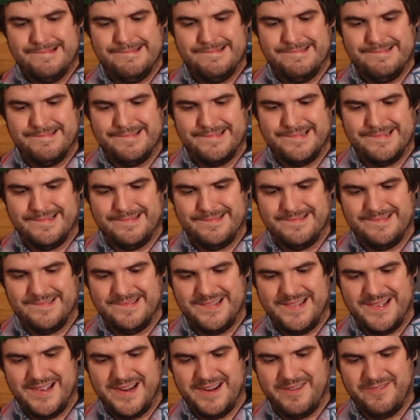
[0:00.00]
Oh no.
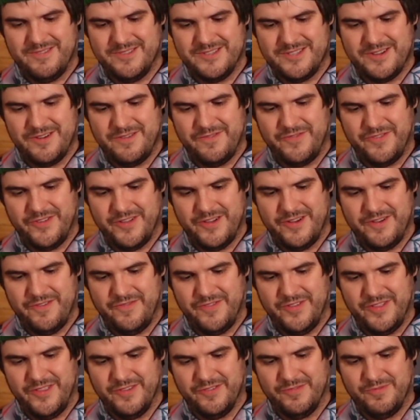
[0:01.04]
All right, well, let's hopefully
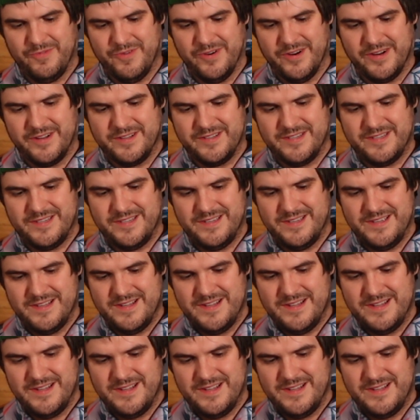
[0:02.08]
this works.